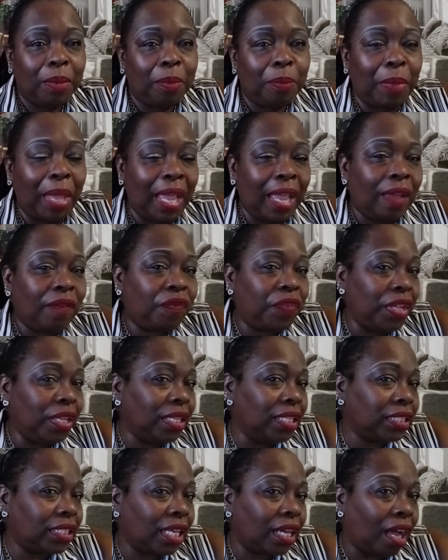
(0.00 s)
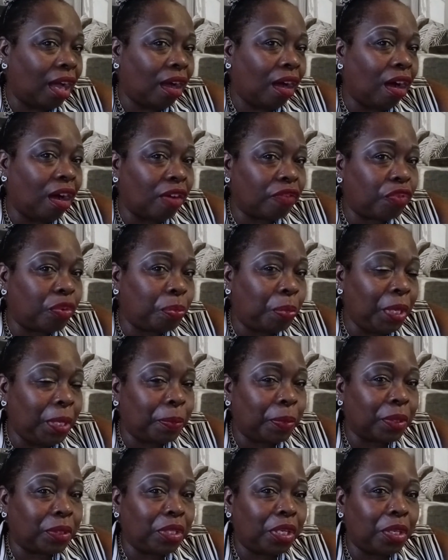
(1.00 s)
bad feelings in our heart for
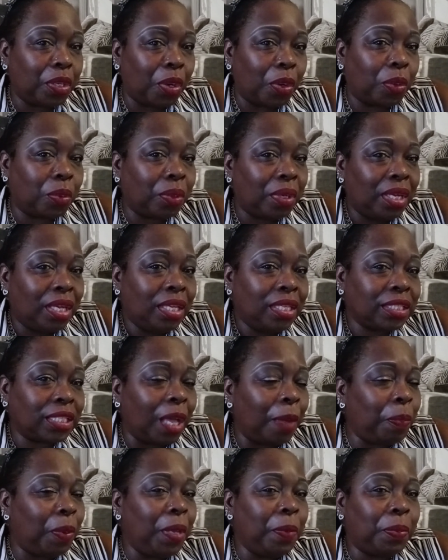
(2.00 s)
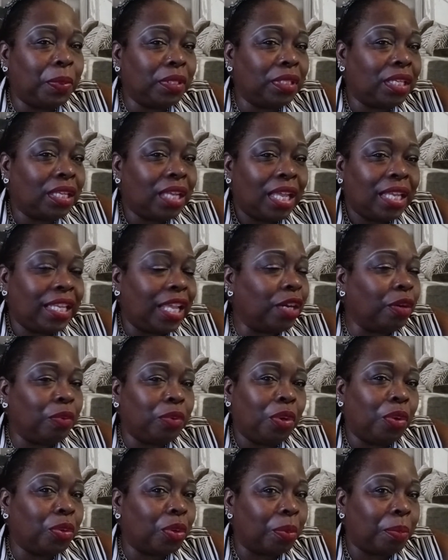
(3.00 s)
people. You know, some people they
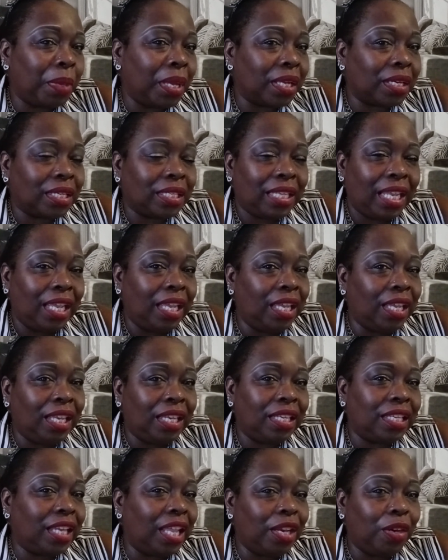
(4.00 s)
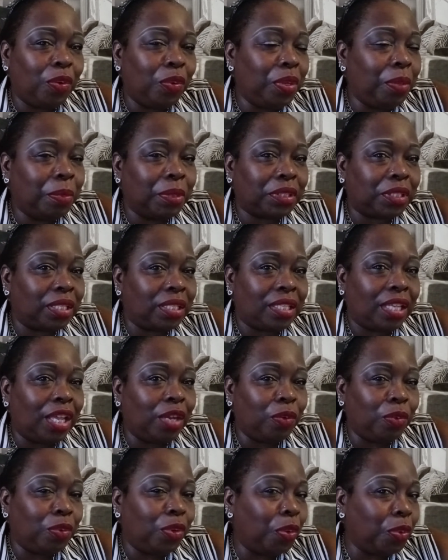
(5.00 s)
don't know no better. They they don't even they
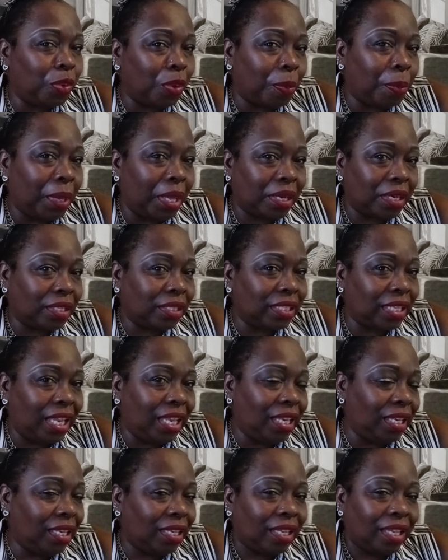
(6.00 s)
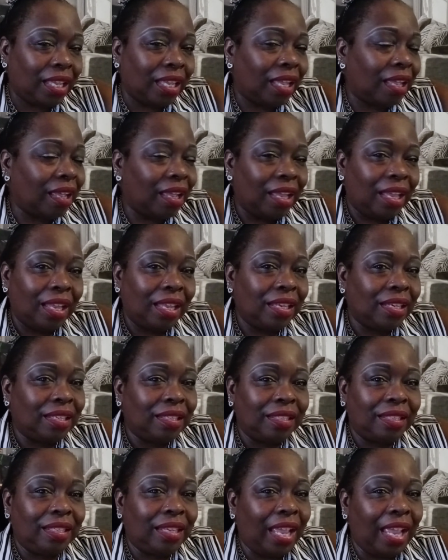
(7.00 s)
don't know no better. They
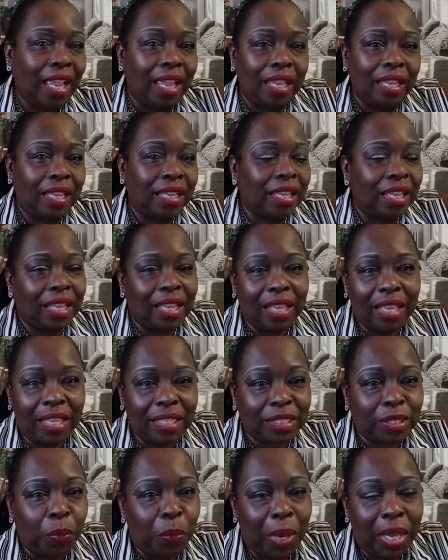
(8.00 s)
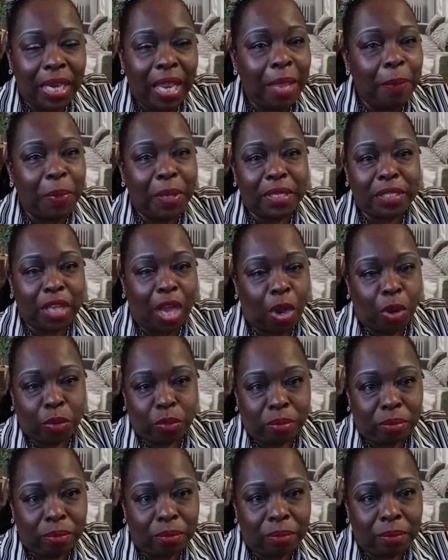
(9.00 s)
hey, it's the way they've been taught.